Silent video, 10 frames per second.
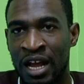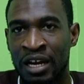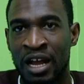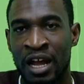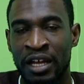and
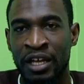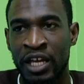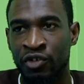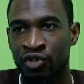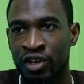are
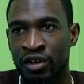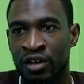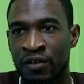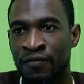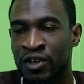engaged in
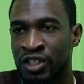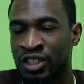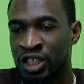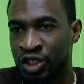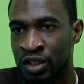their first
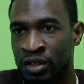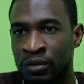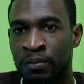session,